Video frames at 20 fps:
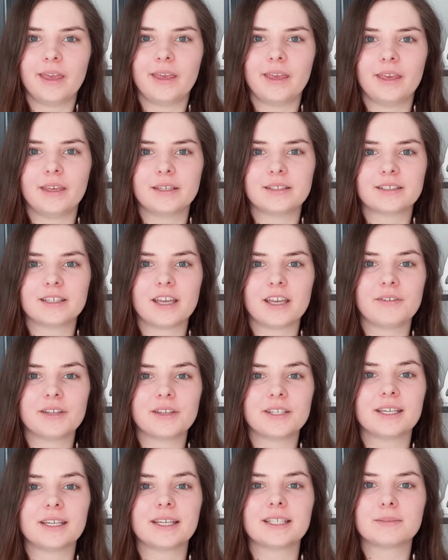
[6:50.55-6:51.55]
It
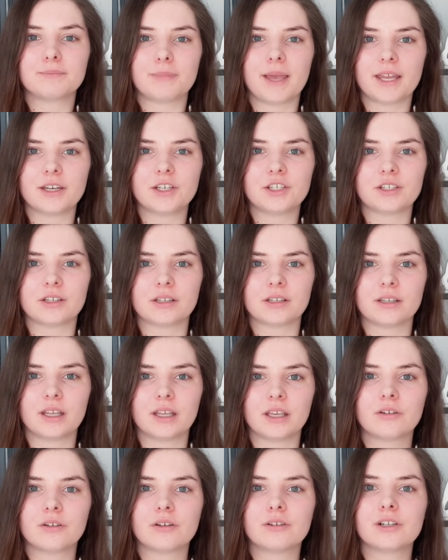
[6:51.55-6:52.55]
governs expansion,
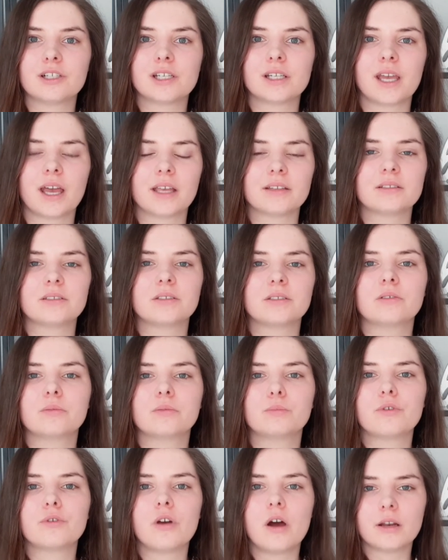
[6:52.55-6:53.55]
encouraging us to
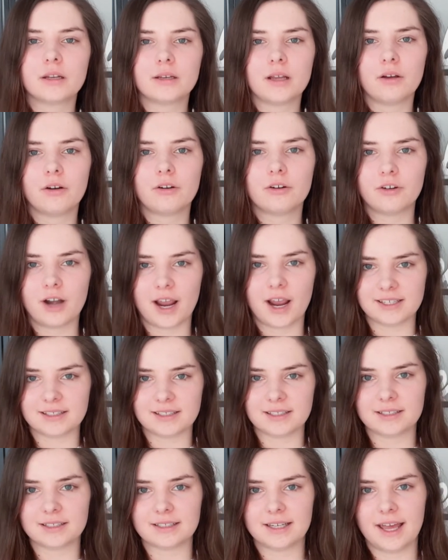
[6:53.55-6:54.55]
broaden our
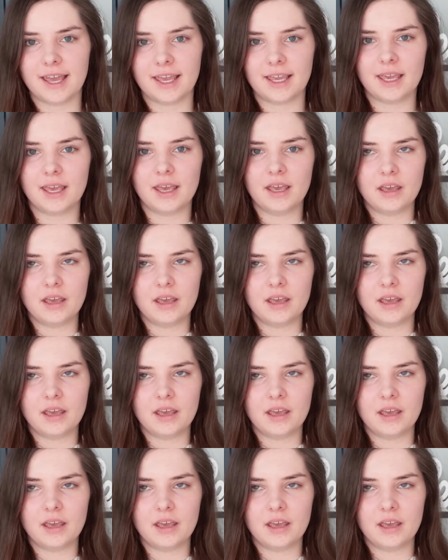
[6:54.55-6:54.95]
horizons, like